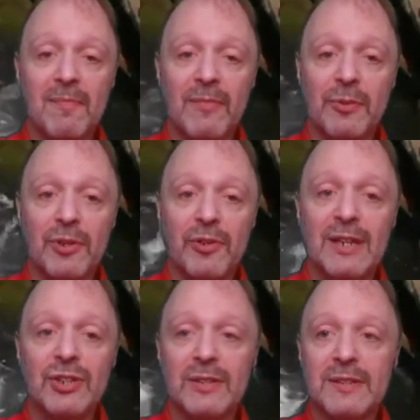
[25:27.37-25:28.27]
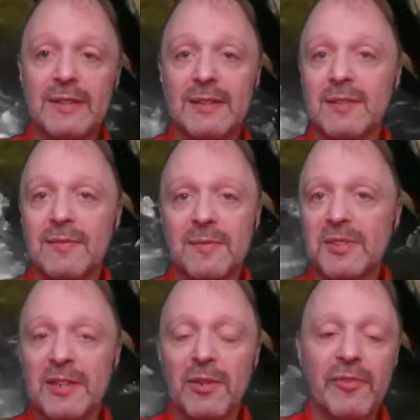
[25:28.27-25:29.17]
regressions. It's
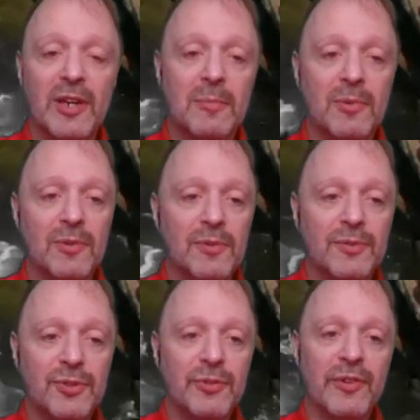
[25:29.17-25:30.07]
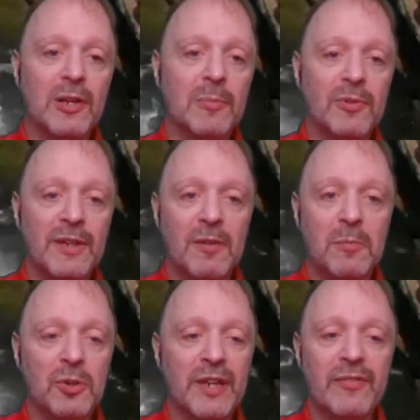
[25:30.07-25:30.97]
single variable, two variable, and now
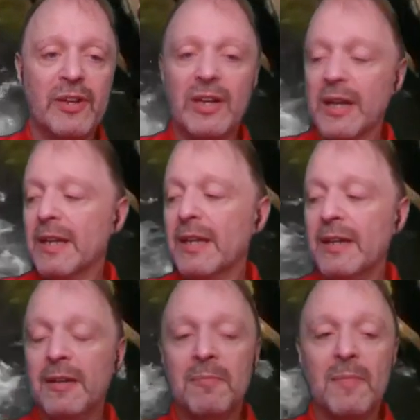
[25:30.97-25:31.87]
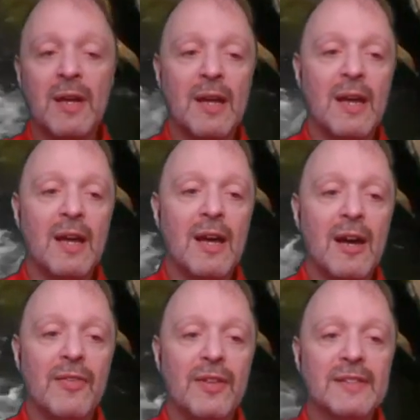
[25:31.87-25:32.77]
multivariate.
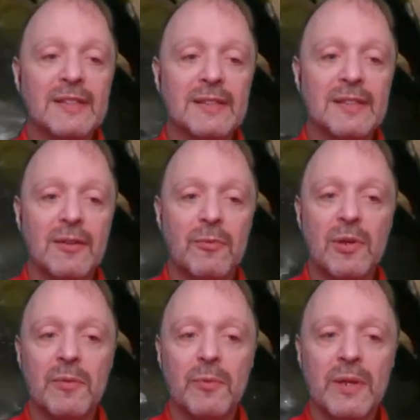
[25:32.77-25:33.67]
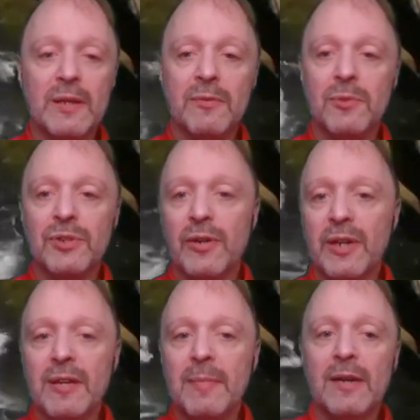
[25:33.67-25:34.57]
This is what we were
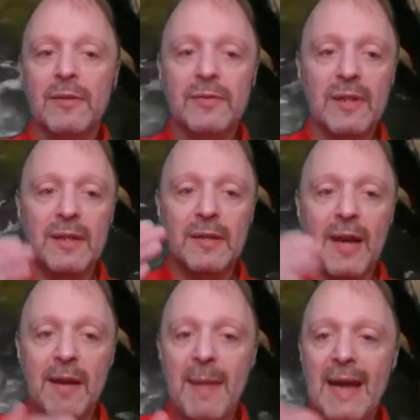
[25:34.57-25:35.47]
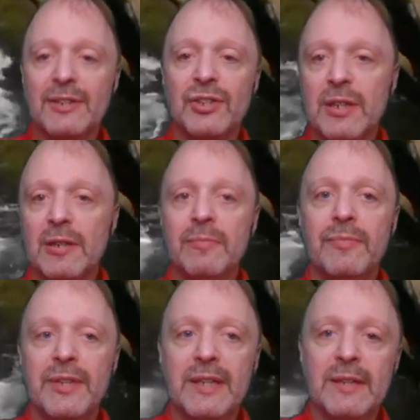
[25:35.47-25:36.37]
talking about. I matched up
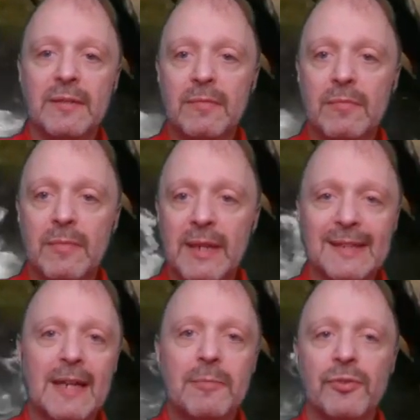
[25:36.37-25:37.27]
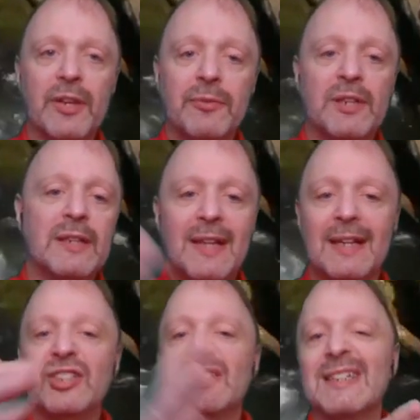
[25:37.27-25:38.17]
the examples that we did, and I
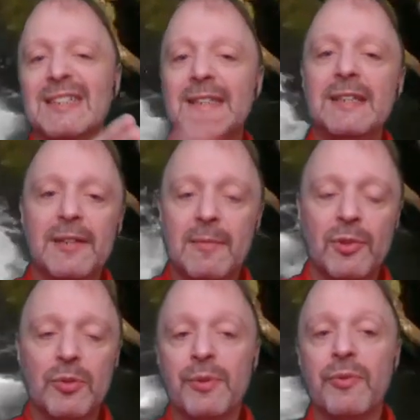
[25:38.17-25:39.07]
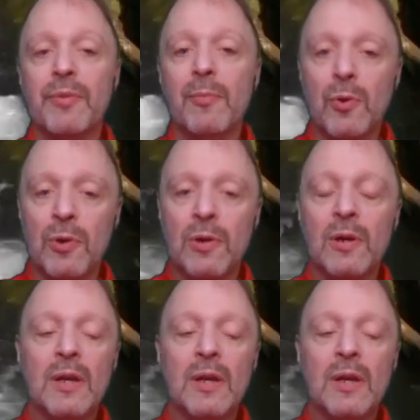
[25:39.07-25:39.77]
just extended them a little bit with more